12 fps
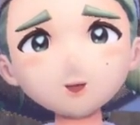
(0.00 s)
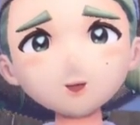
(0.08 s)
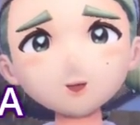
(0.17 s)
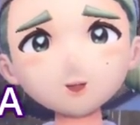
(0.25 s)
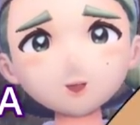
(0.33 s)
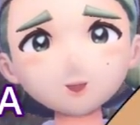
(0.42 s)

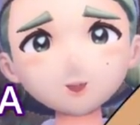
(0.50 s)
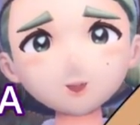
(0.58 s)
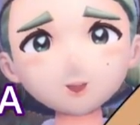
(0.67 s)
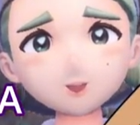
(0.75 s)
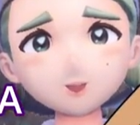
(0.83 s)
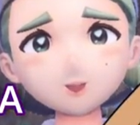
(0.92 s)
Why does
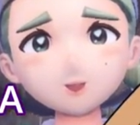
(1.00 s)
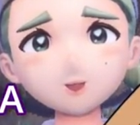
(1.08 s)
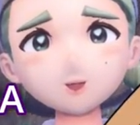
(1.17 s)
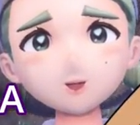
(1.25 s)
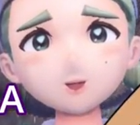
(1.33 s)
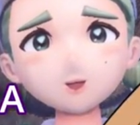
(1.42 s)
Ramona
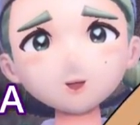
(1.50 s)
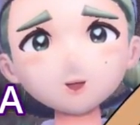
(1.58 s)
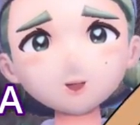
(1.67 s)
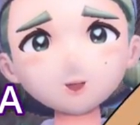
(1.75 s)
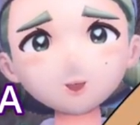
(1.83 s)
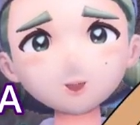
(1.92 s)
always
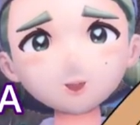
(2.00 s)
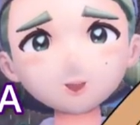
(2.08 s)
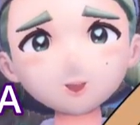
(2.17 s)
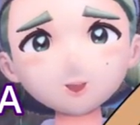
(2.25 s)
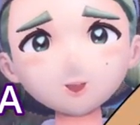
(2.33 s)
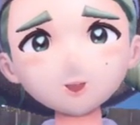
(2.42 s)
want to
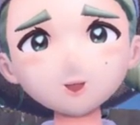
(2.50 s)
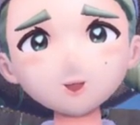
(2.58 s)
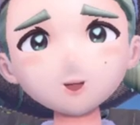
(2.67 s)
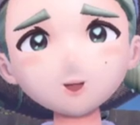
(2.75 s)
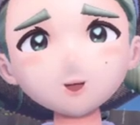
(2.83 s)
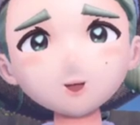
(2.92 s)
fight?
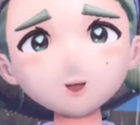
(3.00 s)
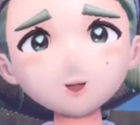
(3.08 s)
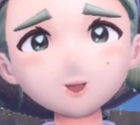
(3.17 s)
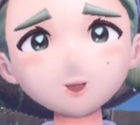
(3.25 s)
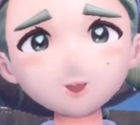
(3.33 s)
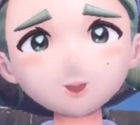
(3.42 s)

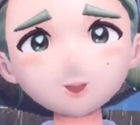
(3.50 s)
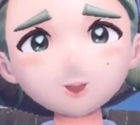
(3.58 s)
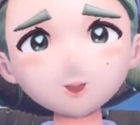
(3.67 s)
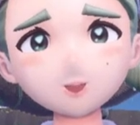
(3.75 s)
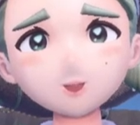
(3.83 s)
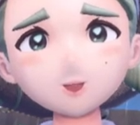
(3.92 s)
Yo, cause she's
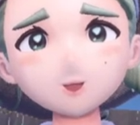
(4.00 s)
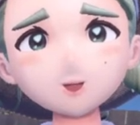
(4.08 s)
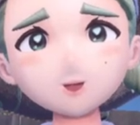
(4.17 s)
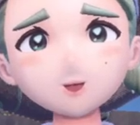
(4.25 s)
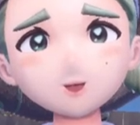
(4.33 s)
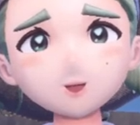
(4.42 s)
with the
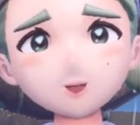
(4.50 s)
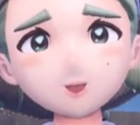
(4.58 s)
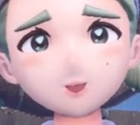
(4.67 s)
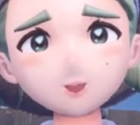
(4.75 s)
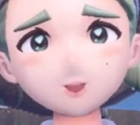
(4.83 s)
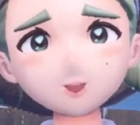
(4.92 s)
action, bro.